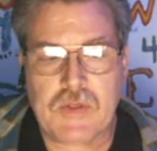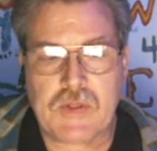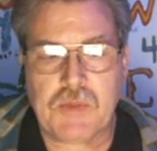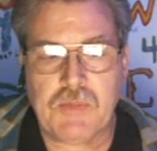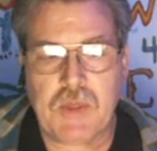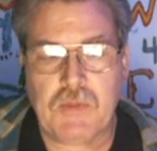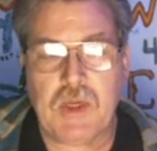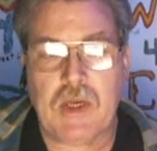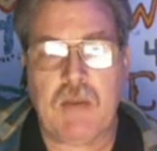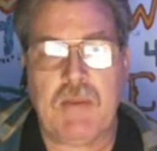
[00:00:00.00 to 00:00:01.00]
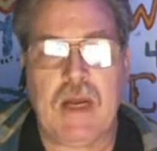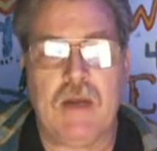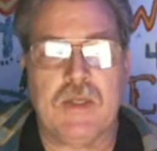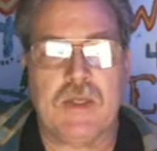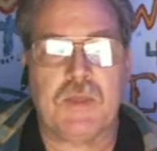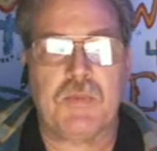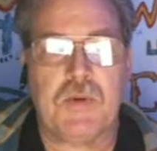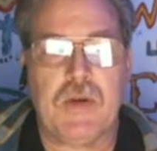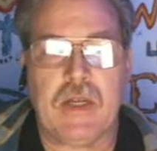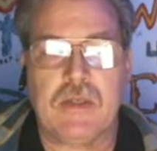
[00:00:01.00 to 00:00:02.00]
This will be the one coming out this
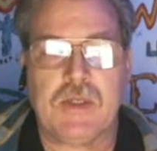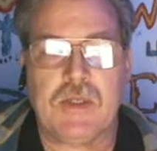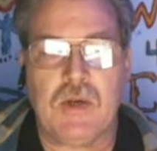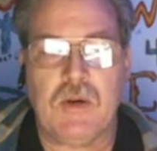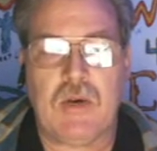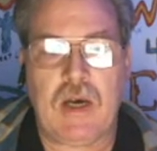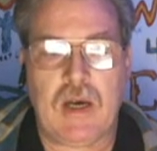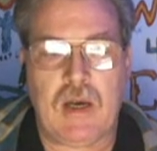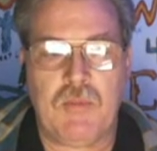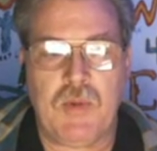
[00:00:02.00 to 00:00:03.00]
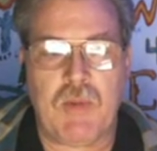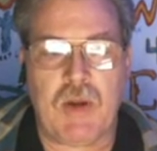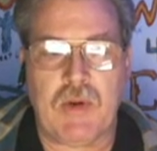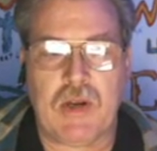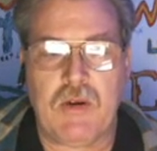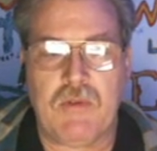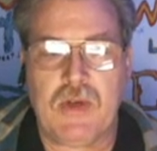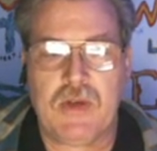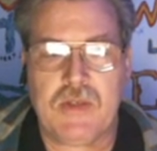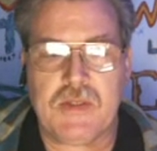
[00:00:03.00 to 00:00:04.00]
spring. So you might want to go over
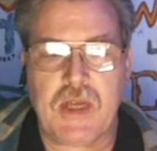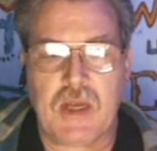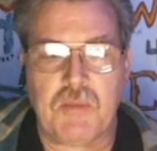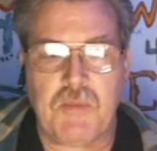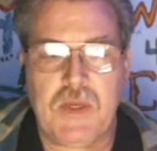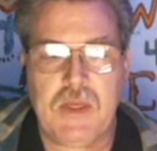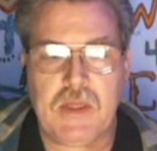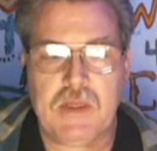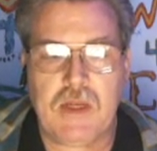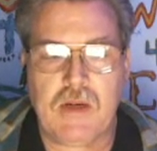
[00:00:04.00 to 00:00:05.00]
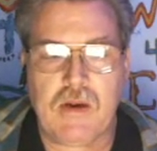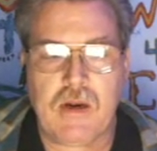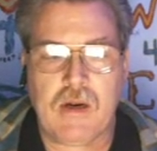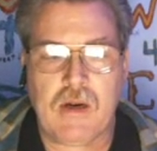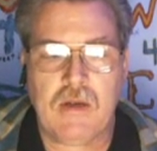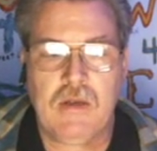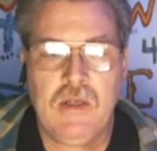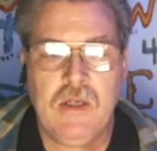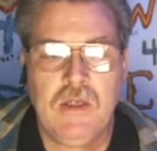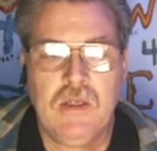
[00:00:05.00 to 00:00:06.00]
here and take a peek. There are
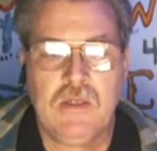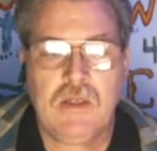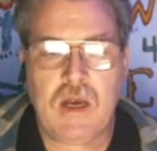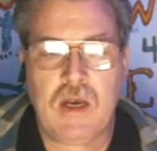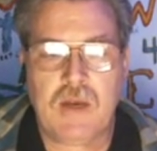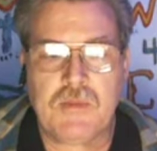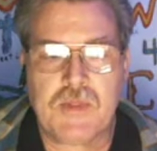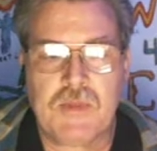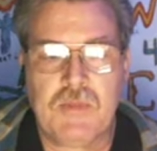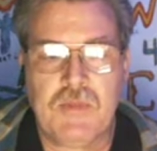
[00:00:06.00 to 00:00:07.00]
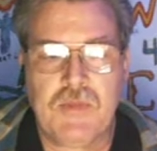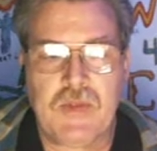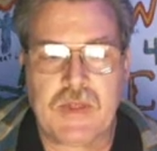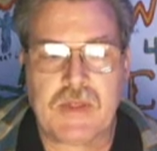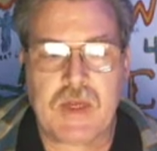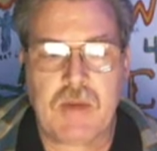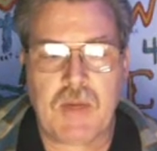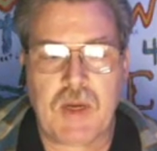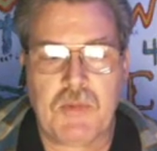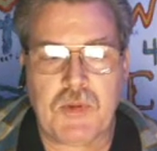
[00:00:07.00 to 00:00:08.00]
some things
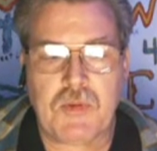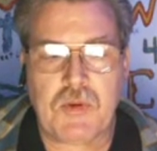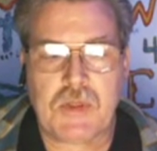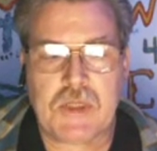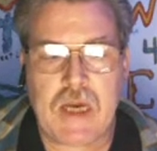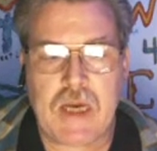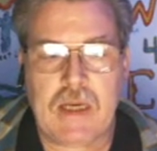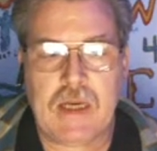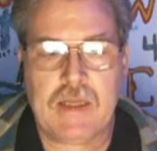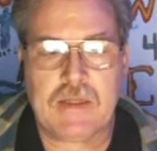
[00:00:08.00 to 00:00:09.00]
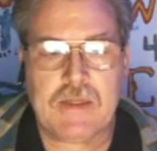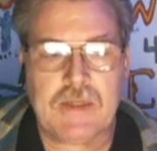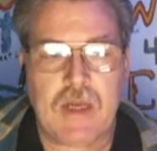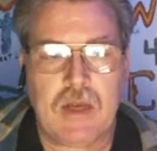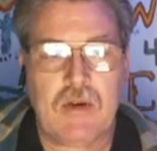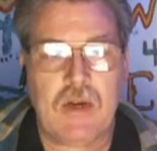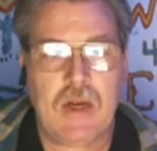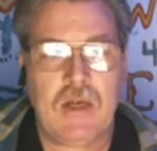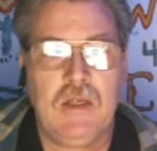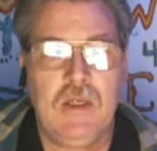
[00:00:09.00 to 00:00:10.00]
coming up with Cortana,
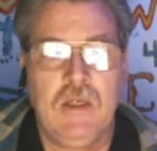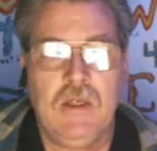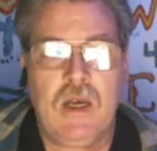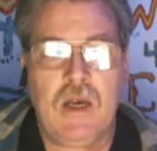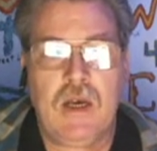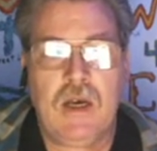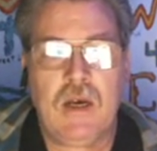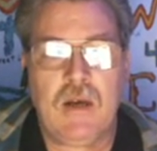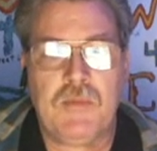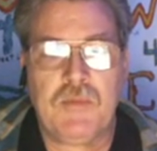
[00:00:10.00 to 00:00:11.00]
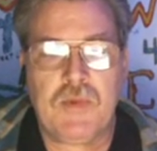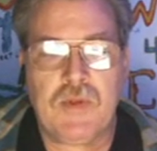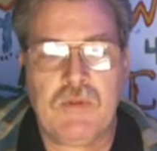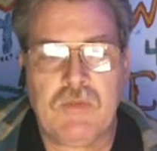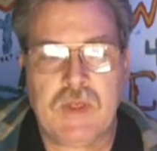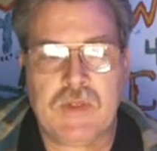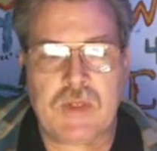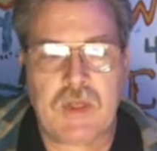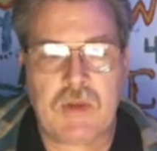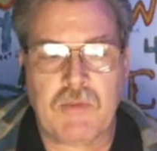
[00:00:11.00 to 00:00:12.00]
etc. In
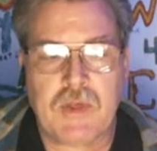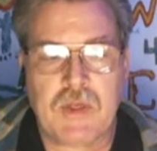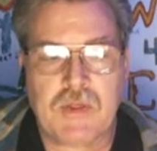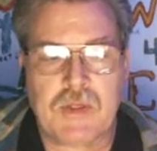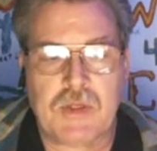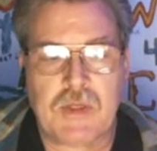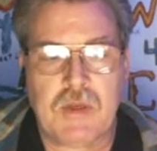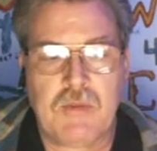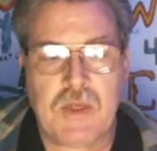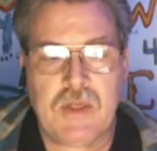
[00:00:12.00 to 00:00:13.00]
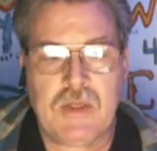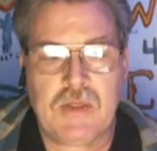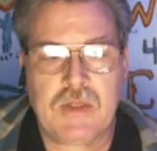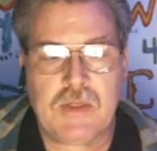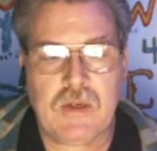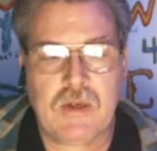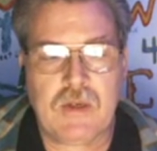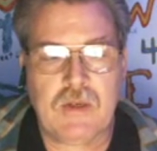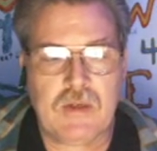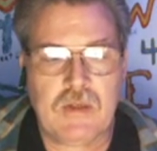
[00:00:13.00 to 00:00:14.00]
reinstalling Windows is going to be
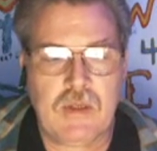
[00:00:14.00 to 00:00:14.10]
easier.